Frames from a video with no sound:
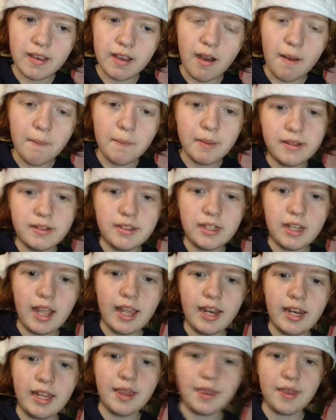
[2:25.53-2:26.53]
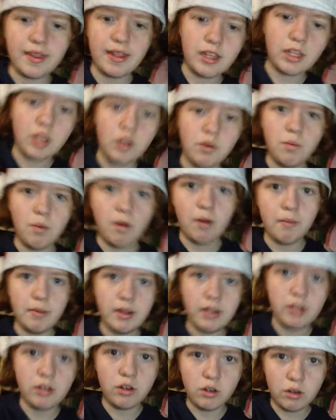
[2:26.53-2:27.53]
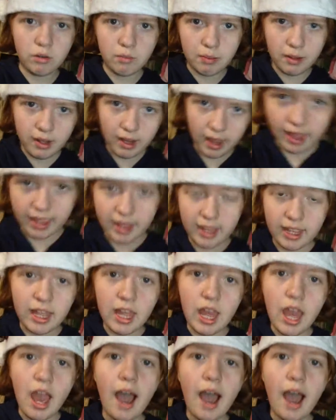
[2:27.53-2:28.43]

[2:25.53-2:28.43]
Comment anything you want me to do, play.